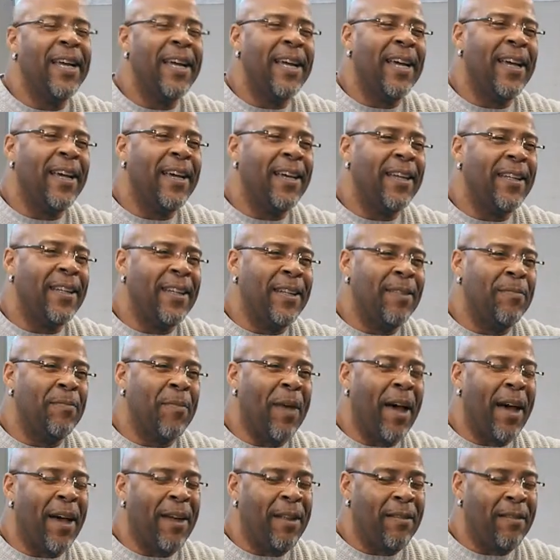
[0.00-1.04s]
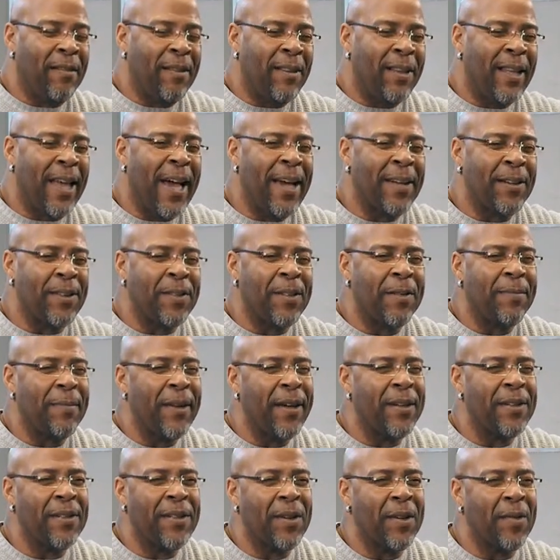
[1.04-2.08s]
And in my latter
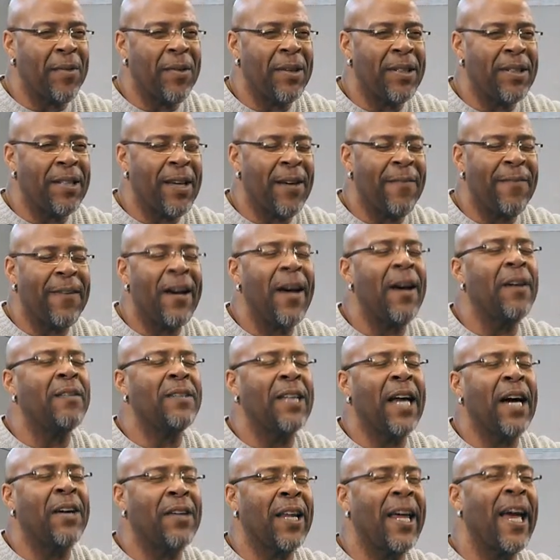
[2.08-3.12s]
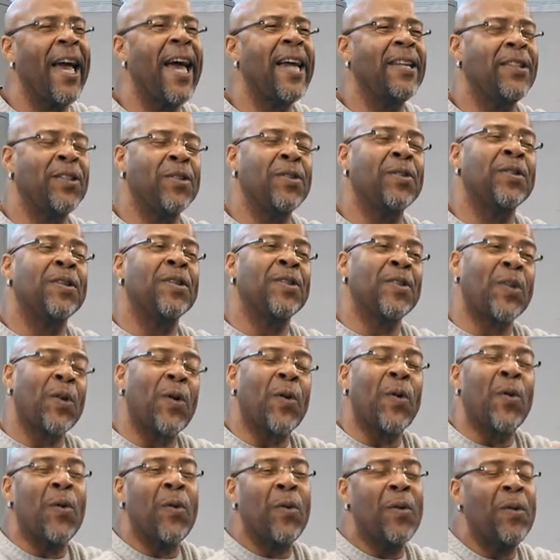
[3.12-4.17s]
semester, once I found out I had to do this
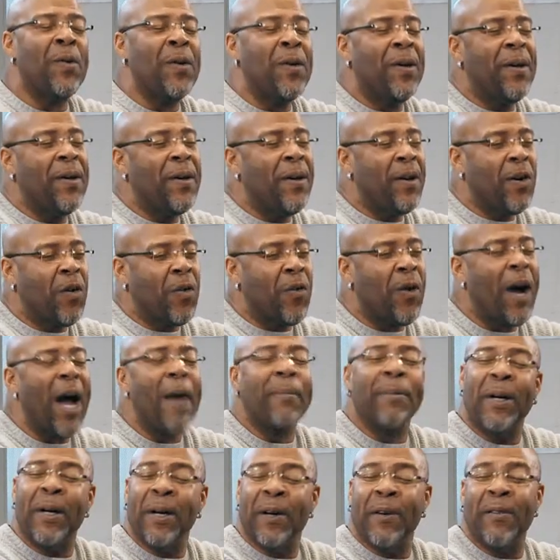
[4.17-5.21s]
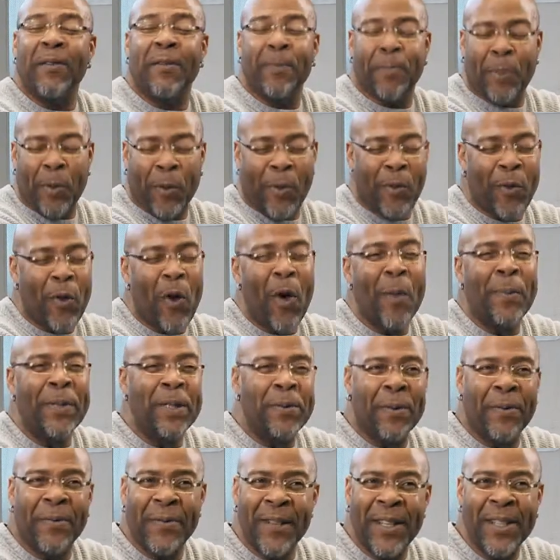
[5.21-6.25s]
whole crop of performance
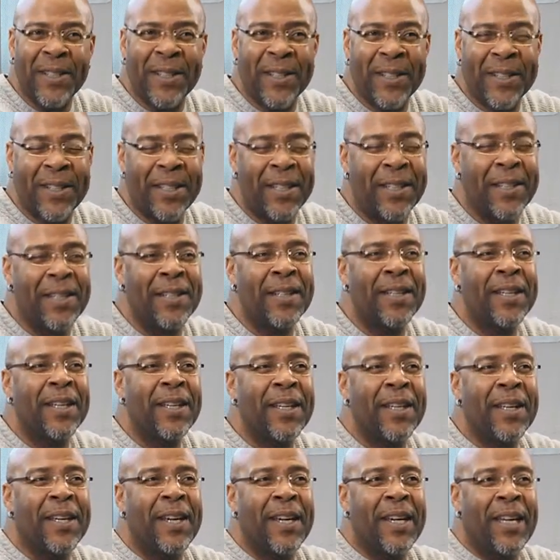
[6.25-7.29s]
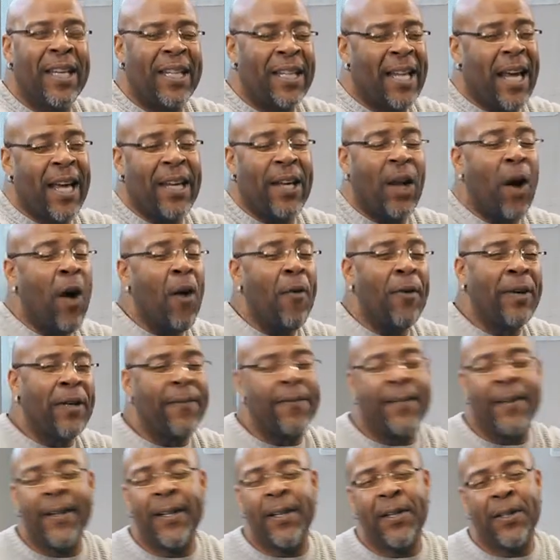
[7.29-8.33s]
proficiencies, and I'd already
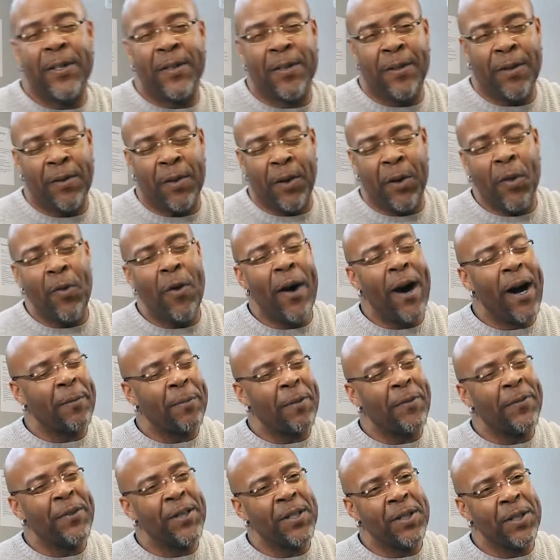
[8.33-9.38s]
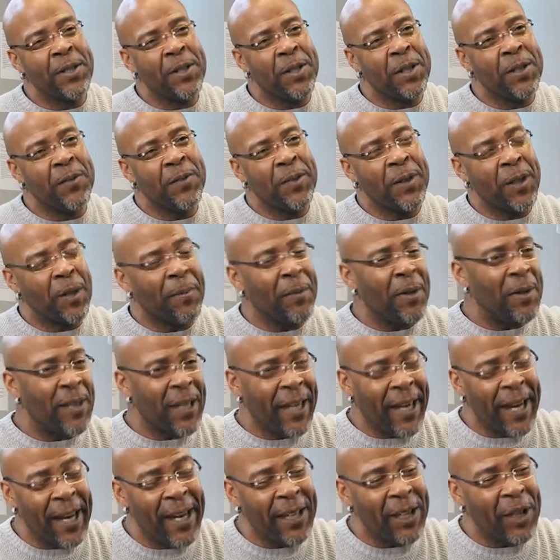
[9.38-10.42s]
finished the required proficiencies for the
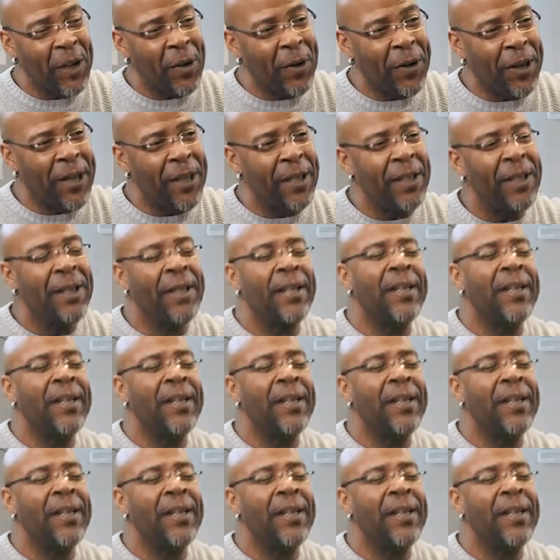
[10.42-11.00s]
music ed degree,